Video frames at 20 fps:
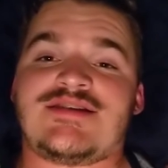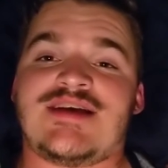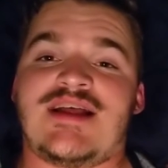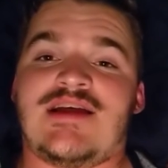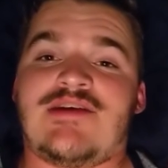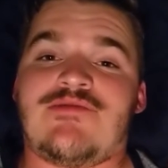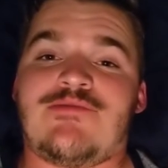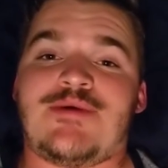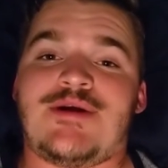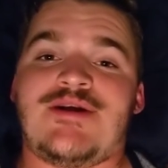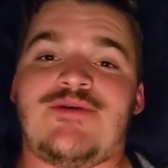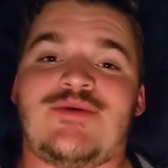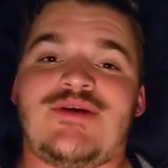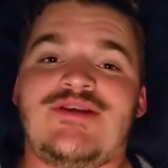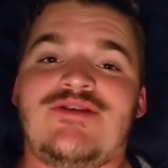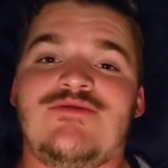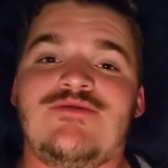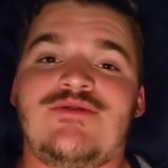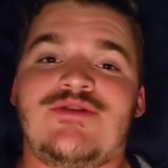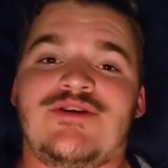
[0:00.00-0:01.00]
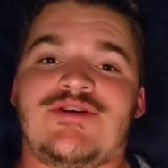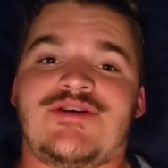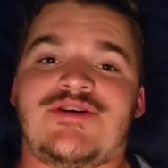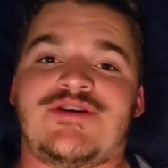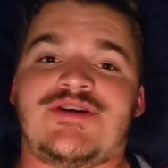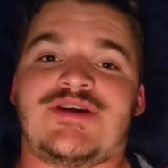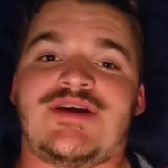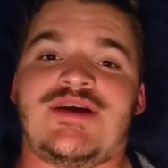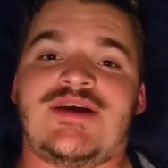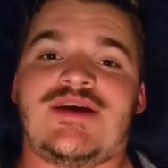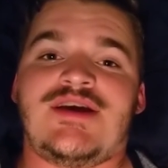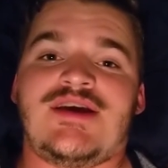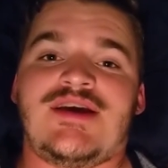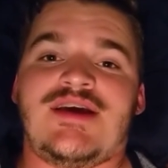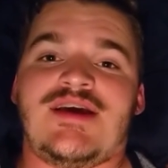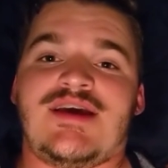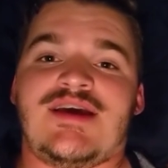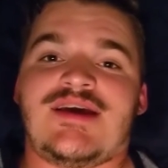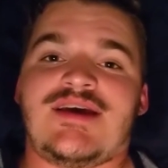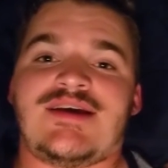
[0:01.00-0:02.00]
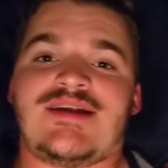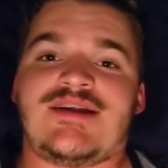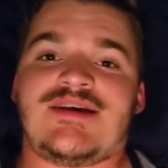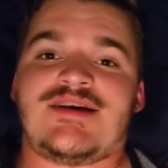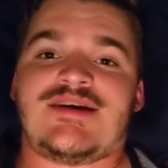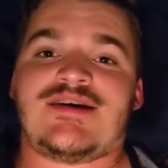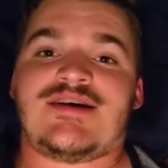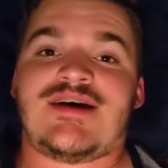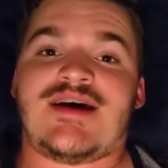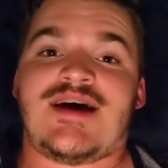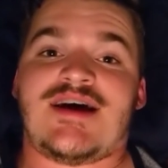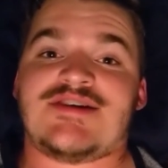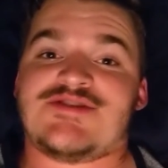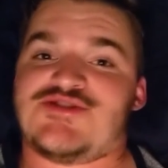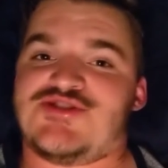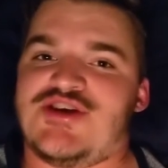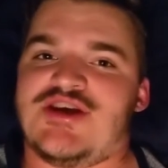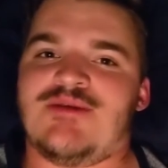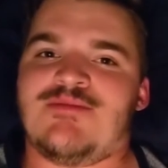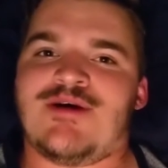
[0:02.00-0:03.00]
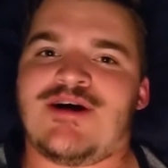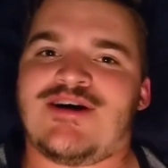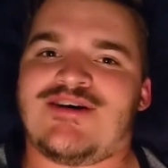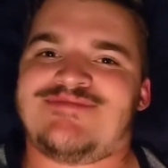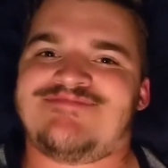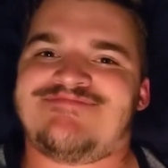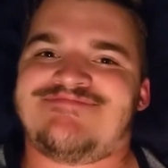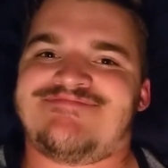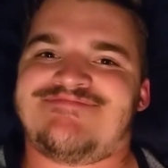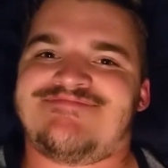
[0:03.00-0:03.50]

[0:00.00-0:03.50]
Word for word: tell everybody what you learned. And uh, I'll see you tomorrow.